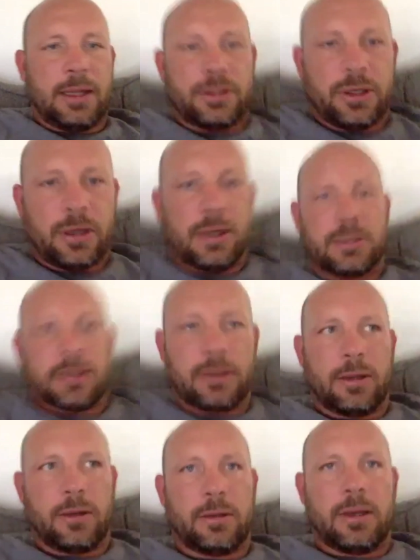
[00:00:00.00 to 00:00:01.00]
journey is a
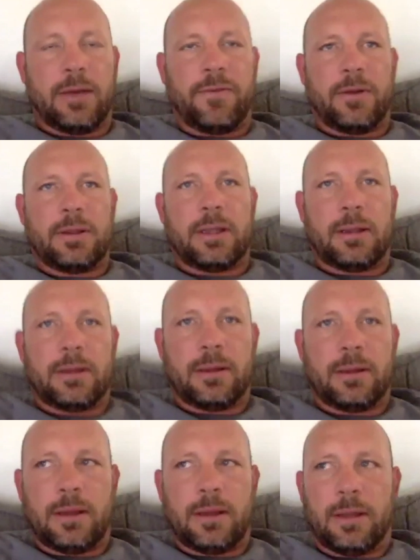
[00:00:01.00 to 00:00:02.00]
little different
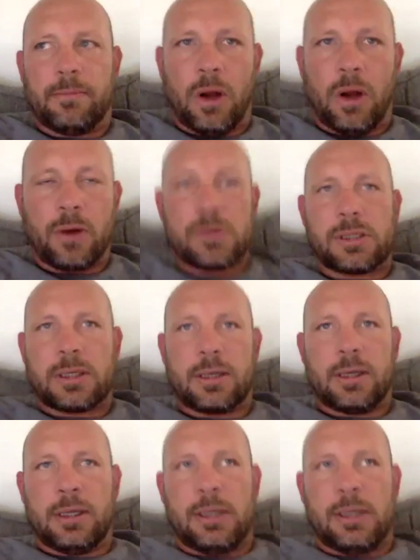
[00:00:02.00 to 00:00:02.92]
than most.